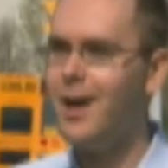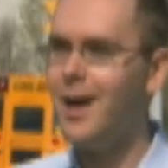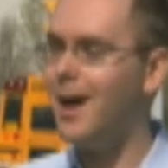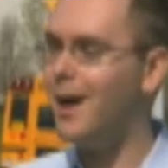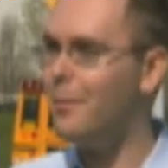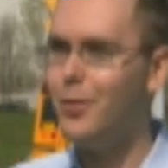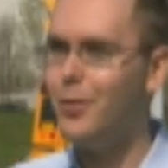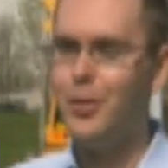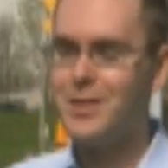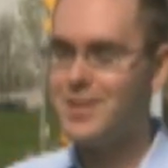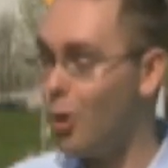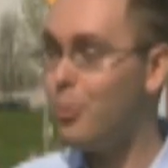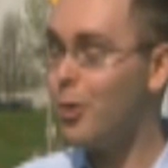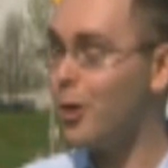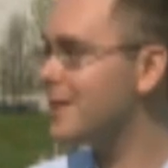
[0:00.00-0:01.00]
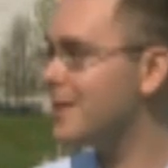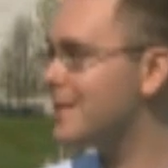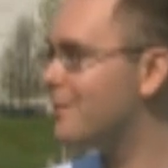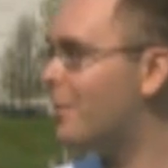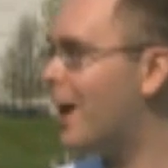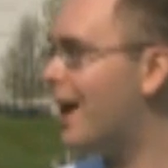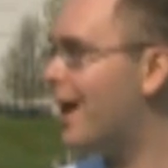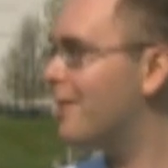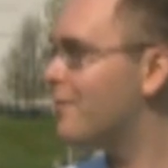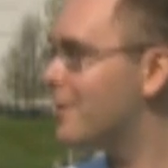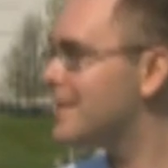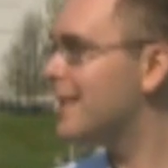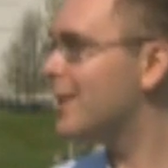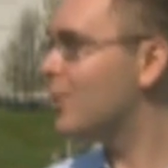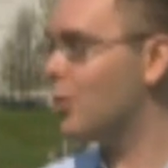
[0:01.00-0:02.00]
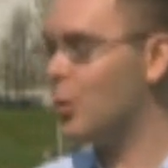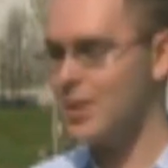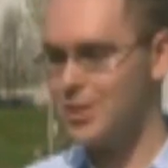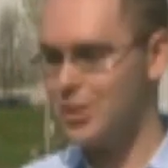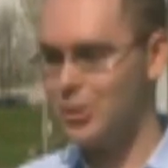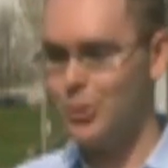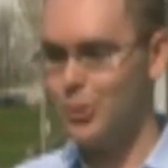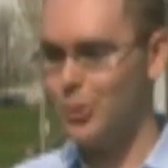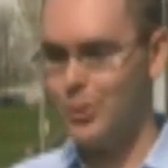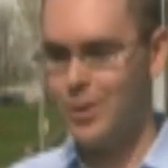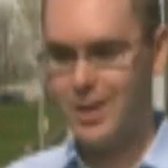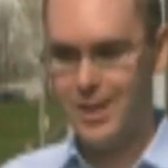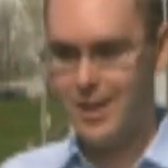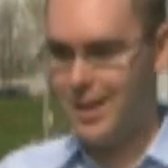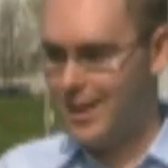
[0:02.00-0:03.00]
The sole purpose of my visit was to